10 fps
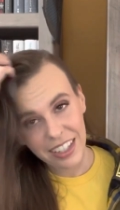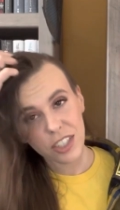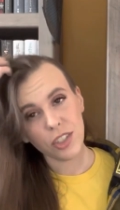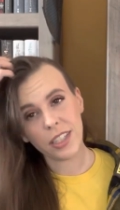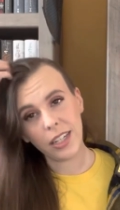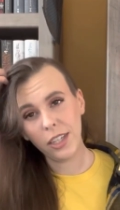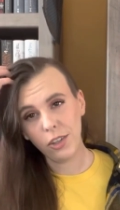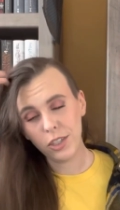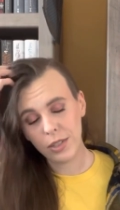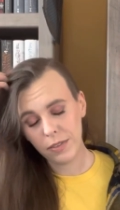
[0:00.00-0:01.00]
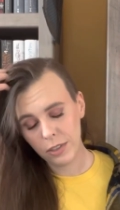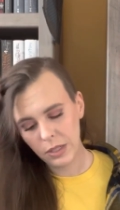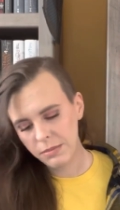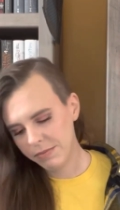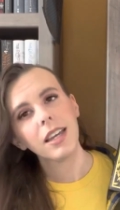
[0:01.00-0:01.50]
Just kidding, you can do whatever you
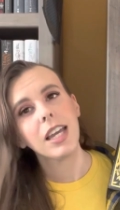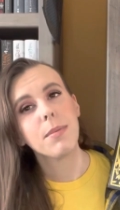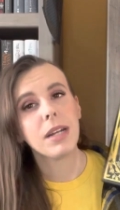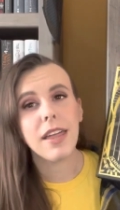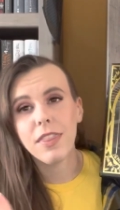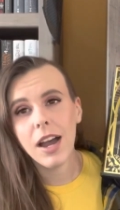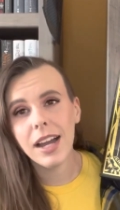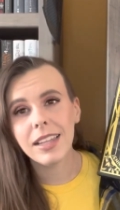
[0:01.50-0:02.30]
want. But I thought,